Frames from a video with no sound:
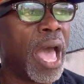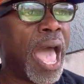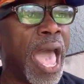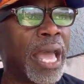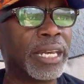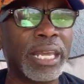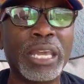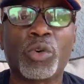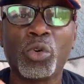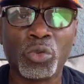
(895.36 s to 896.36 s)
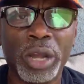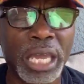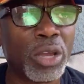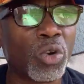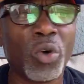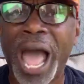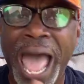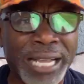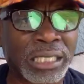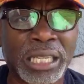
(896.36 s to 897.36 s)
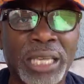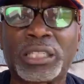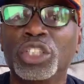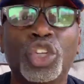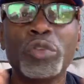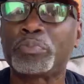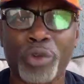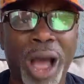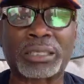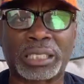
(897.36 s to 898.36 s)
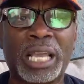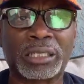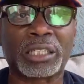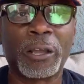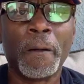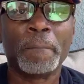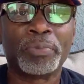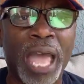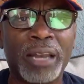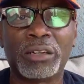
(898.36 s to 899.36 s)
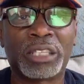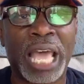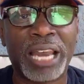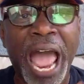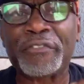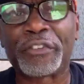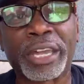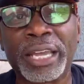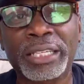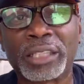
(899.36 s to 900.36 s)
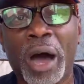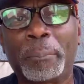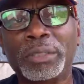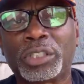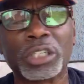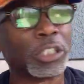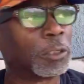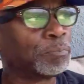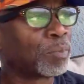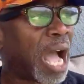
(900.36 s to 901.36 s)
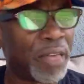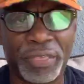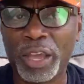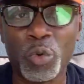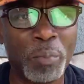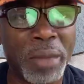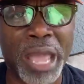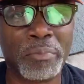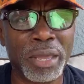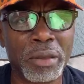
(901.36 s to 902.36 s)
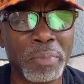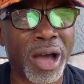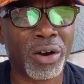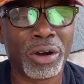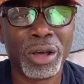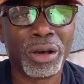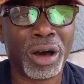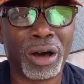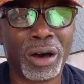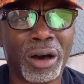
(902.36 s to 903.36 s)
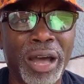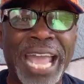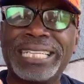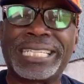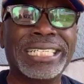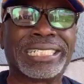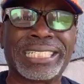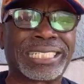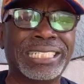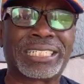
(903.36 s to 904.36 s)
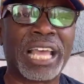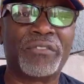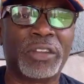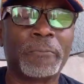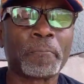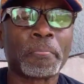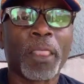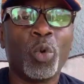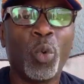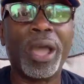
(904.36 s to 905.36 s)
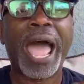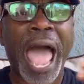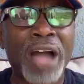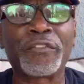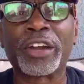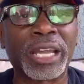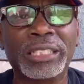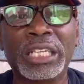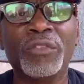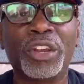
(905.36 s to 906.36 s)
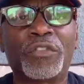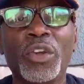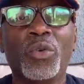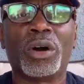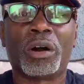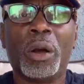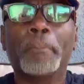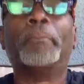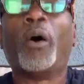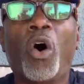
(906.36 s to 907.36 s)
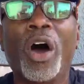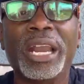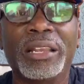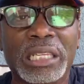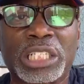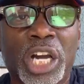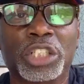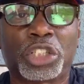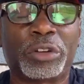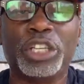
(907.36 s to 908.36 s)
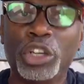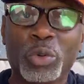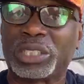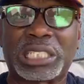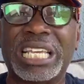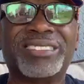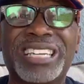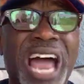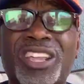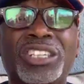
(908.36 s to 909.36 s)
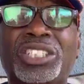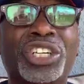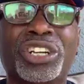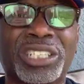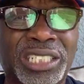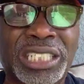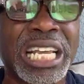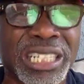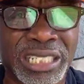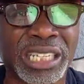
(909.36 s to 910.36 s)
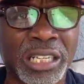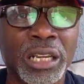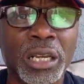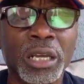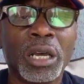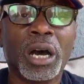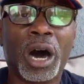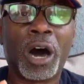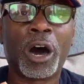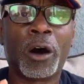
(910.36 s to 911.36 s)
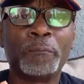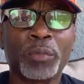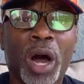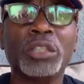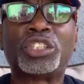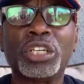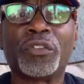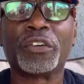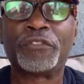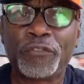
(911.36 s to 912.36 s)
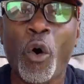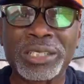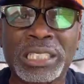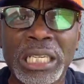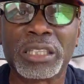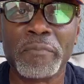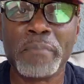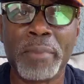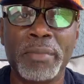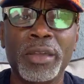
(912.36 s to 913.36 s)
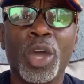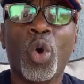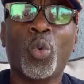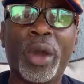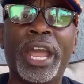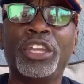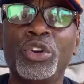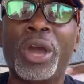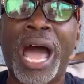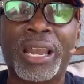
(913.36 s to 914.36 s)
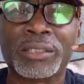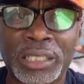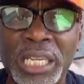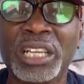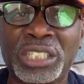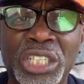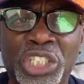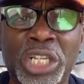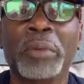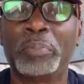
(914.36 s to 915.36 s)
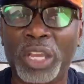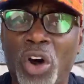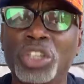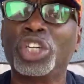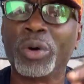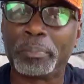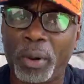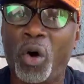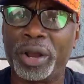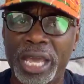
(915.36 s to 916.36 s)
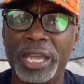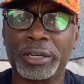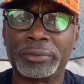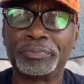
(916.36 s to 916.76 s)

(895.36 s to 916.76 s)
and equal access and due process that Africans, up until I think it may have about 1867, where Africans, even if you were born in this country, you were still not considered a citizen until the 14th Amendment, where you got citizenship because you were born here.